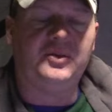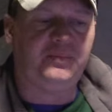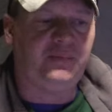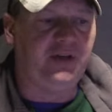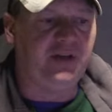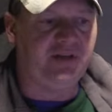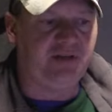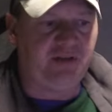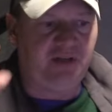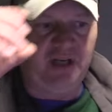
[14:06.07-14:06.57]
a
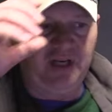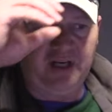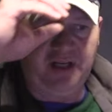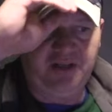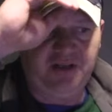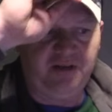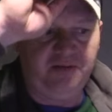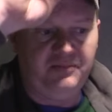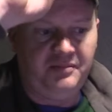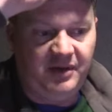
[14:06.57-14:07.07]

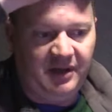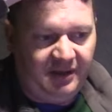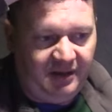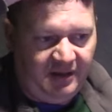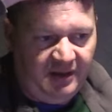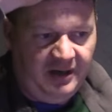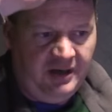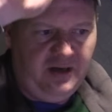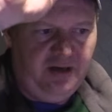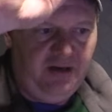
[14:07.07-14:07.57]
presentation, but
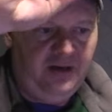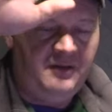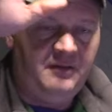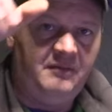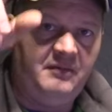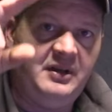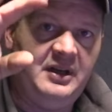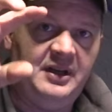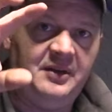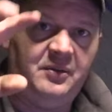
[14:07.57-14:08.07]

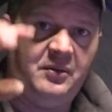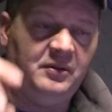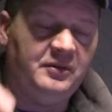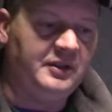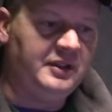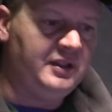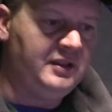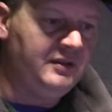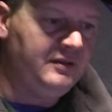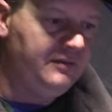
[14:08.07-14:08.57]
rod
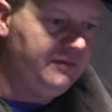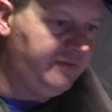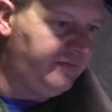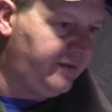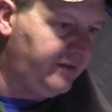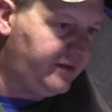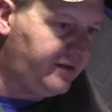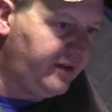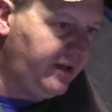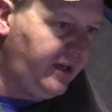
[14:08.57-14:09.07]
holder
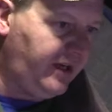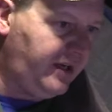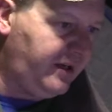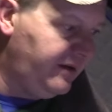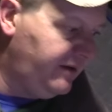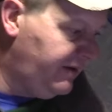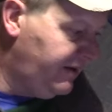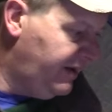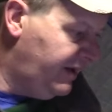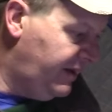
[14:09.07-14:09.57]
per se
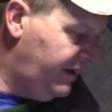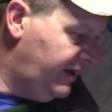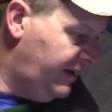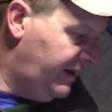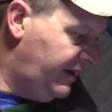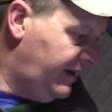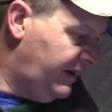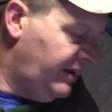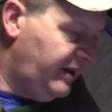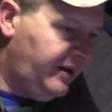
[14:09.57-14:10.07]

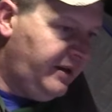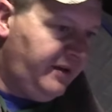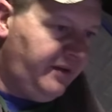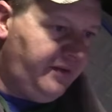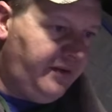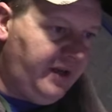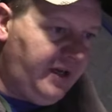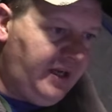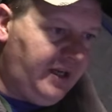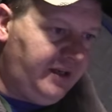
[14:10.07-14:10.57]

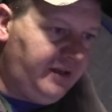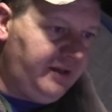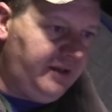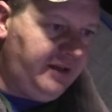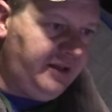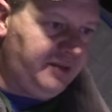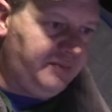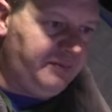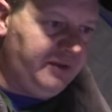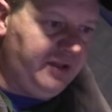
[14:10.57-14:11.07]
that
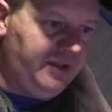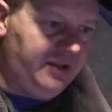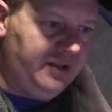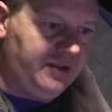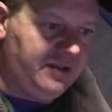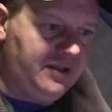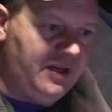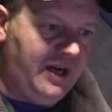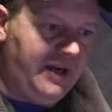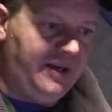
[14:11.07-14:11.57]
has been
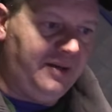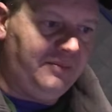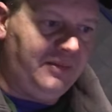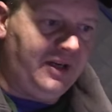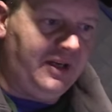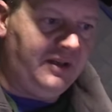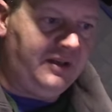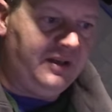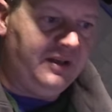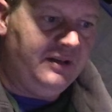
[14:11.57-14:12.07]
just
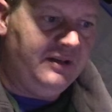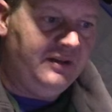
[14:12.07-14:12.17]
dynamite.